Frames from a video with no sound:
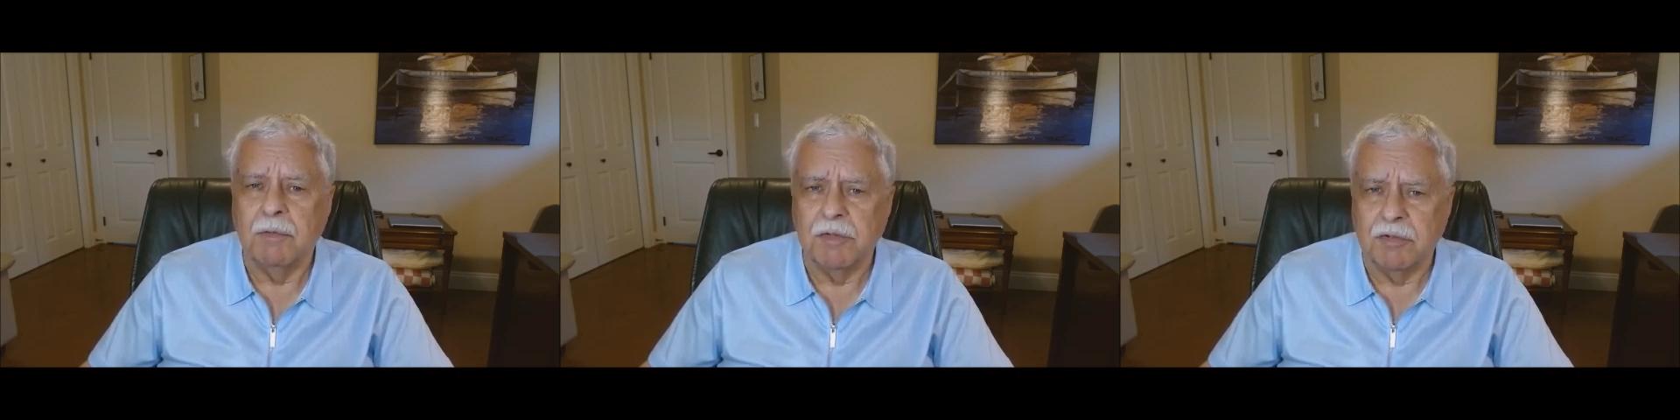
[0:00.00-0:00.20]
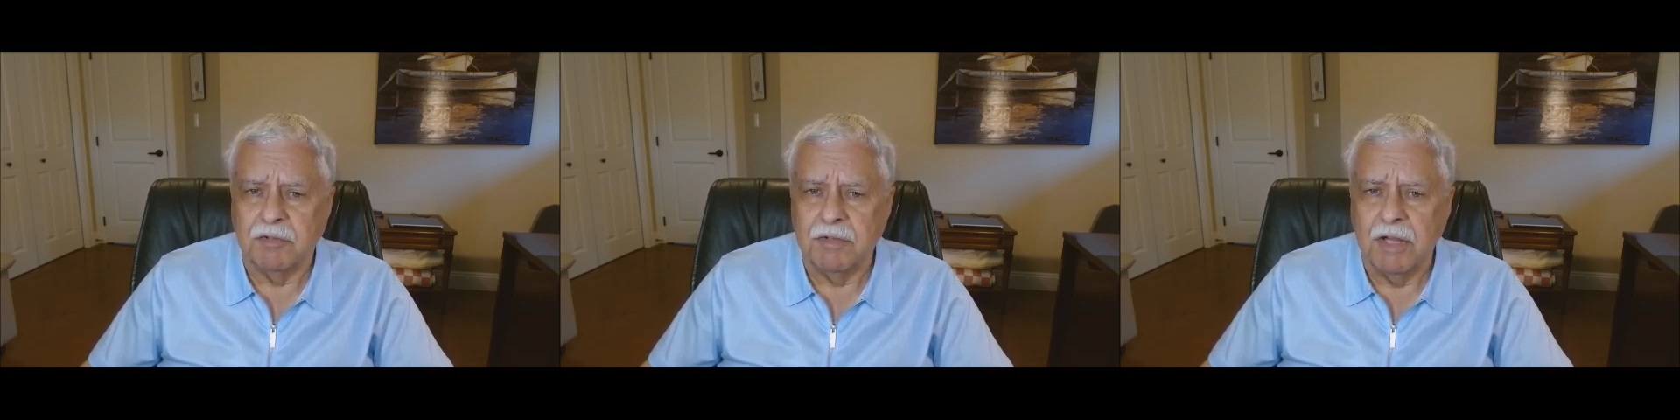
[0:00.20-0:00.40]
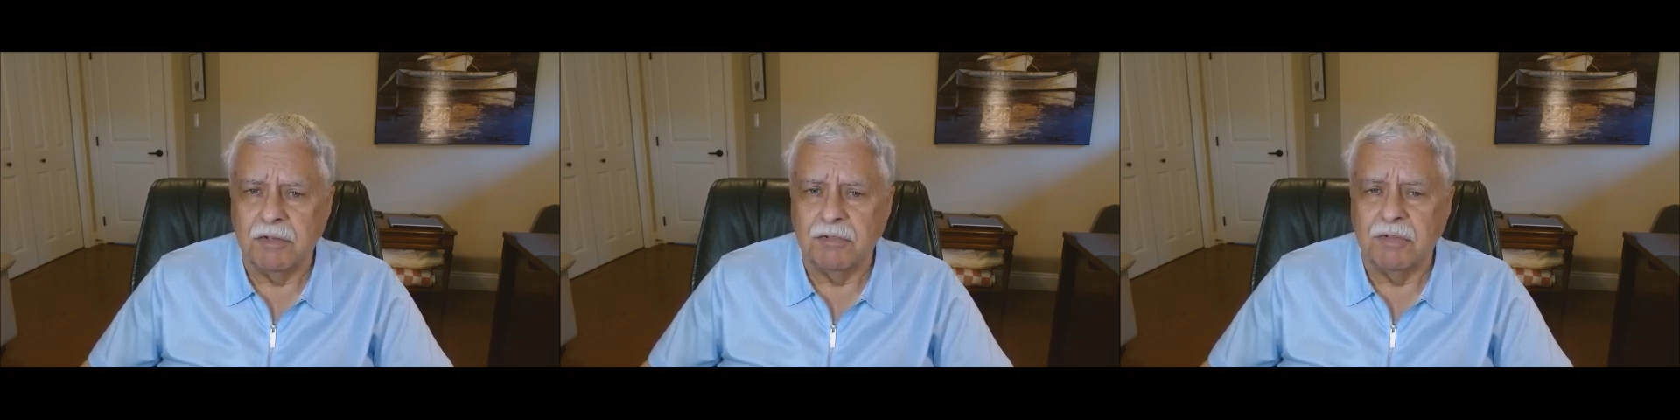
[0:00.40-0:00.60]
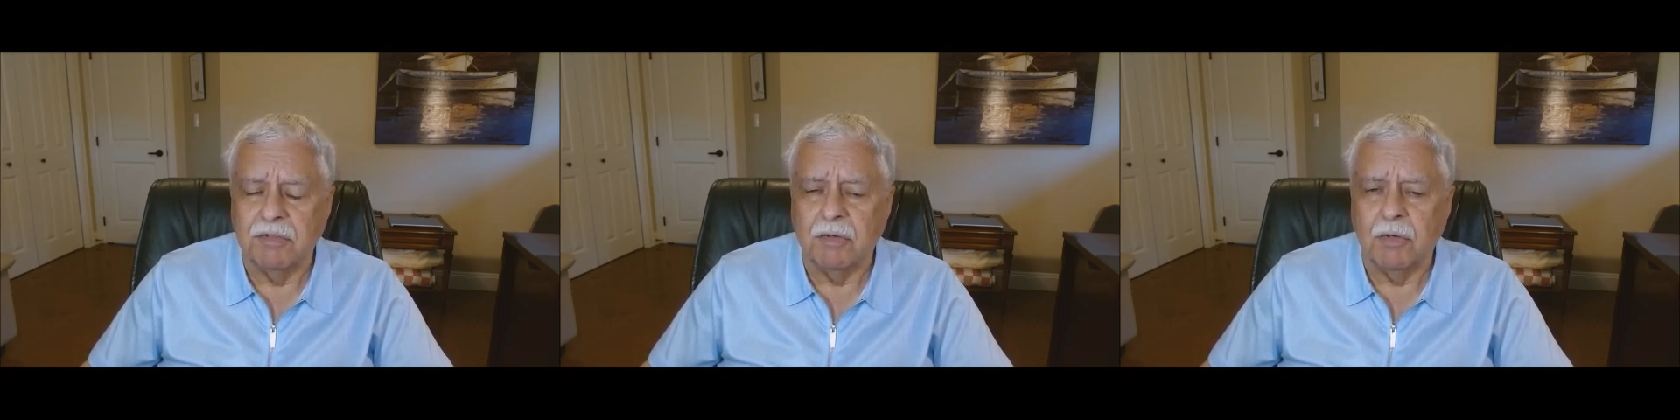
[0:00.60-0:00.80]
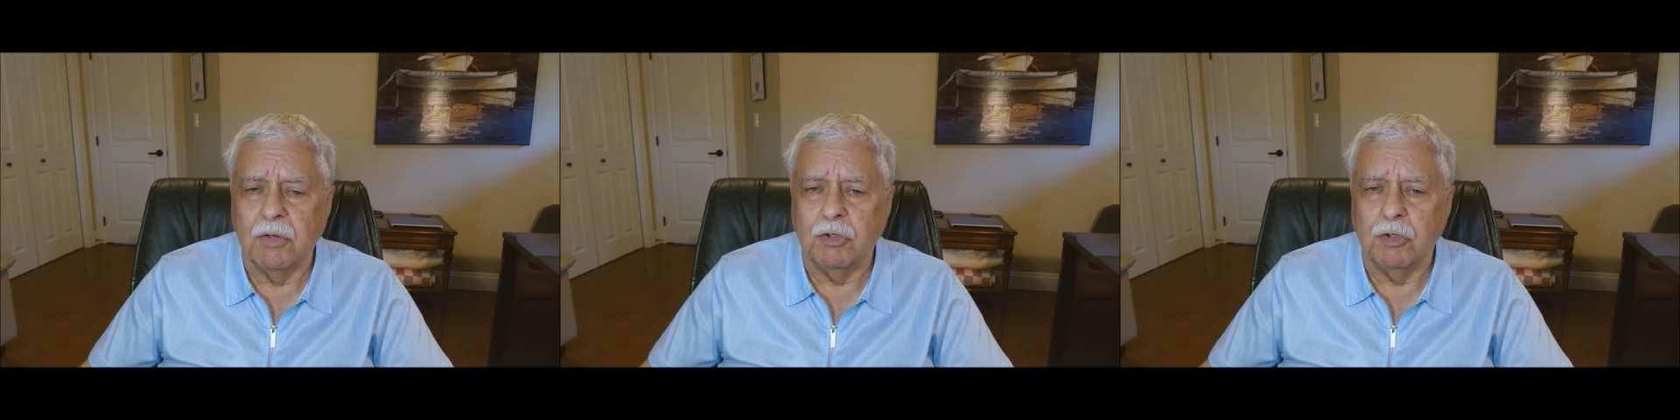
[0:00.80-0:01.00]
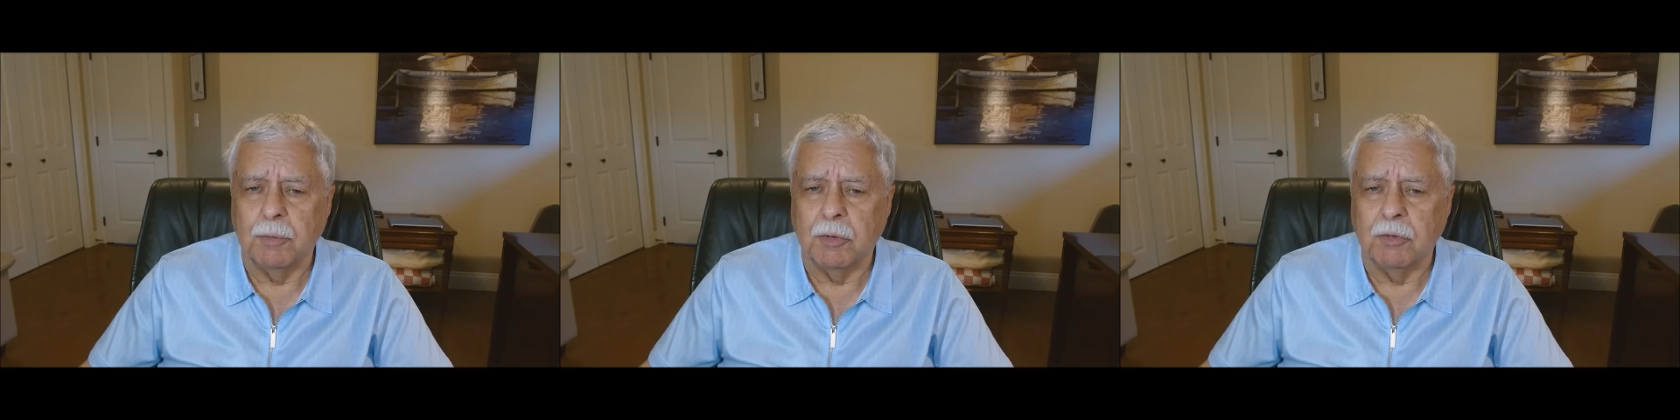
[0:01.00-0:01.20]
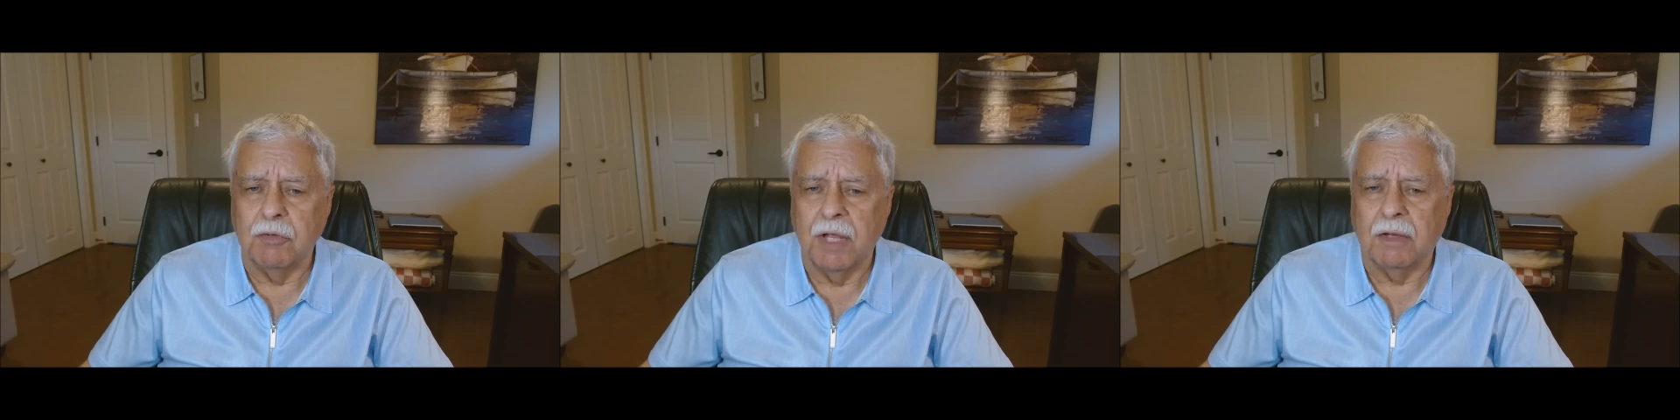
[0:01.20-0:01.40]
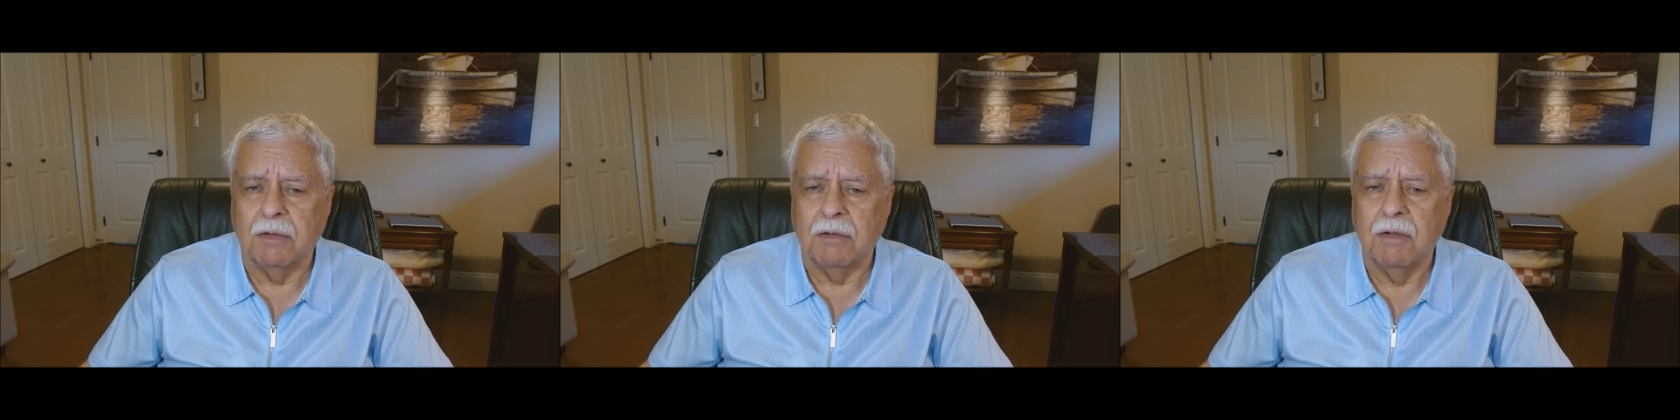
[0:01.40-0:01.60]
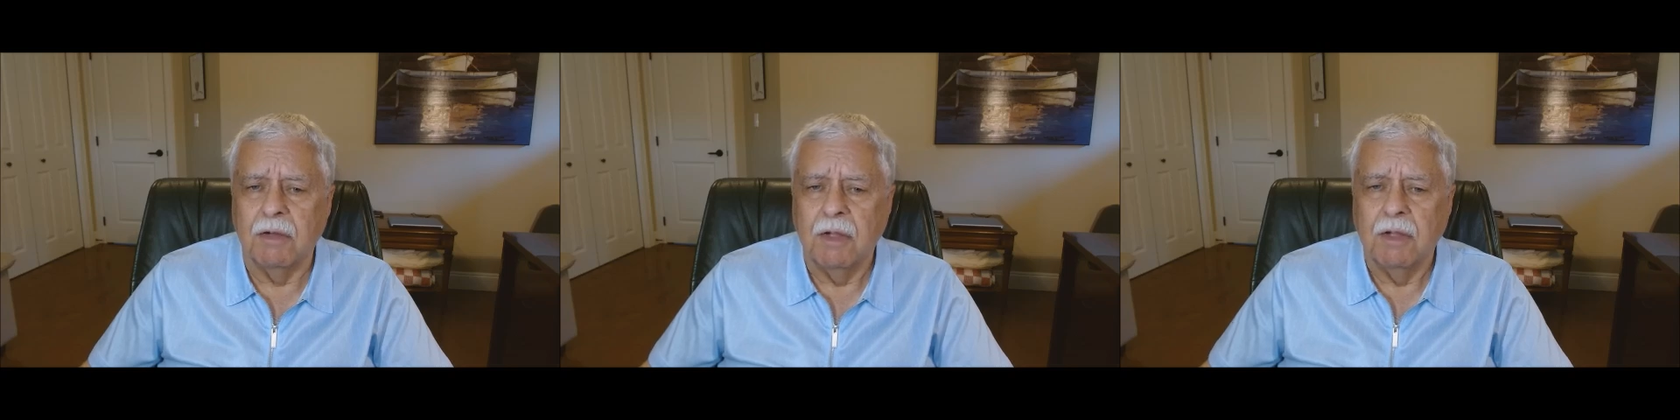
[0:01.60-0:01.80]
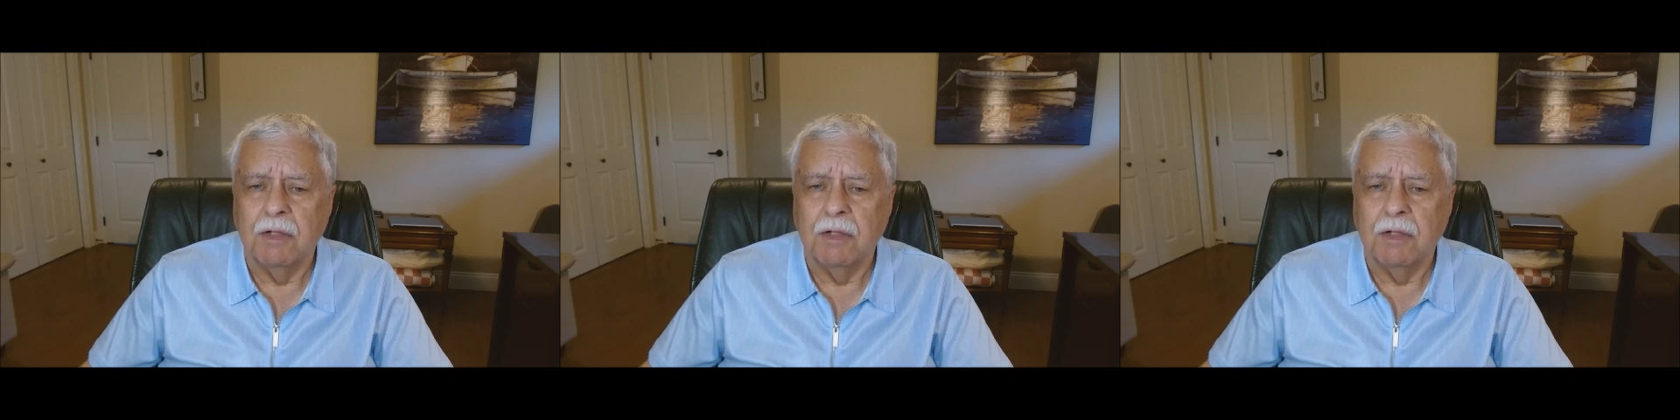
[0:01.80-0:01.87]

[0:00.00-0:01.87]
it's necessary to protect